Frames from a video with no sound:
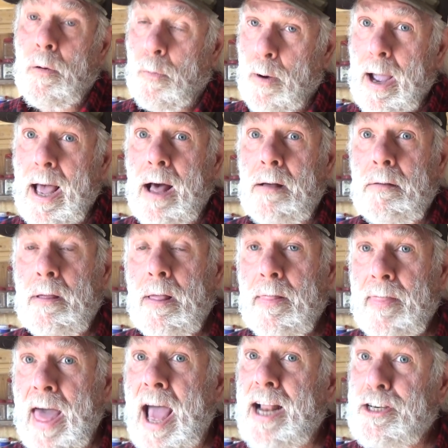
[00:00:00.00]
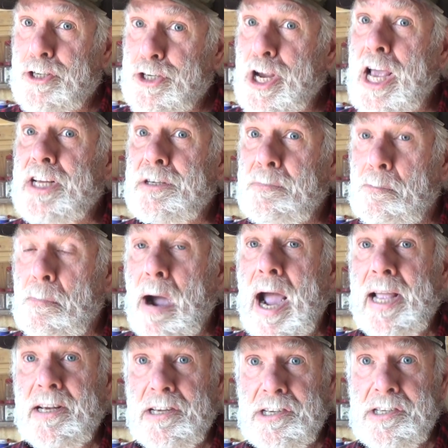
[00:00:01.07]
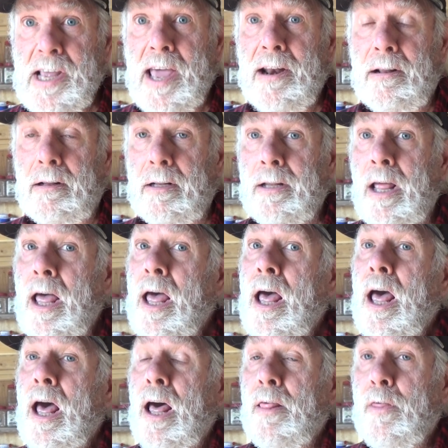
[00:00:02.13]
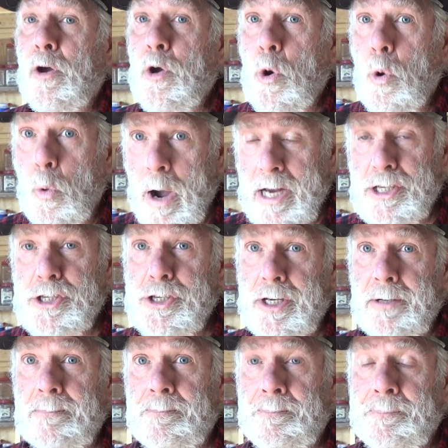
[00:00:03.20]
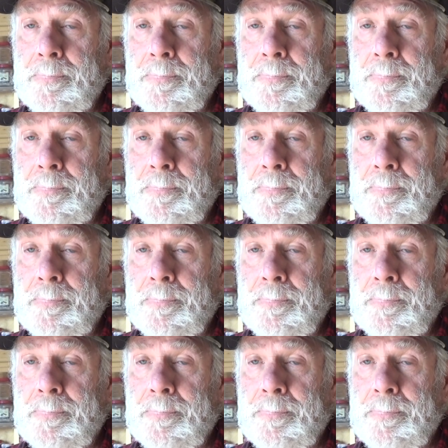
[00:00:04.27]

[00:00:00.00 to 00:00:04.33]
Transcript: Well, that just might settle the question.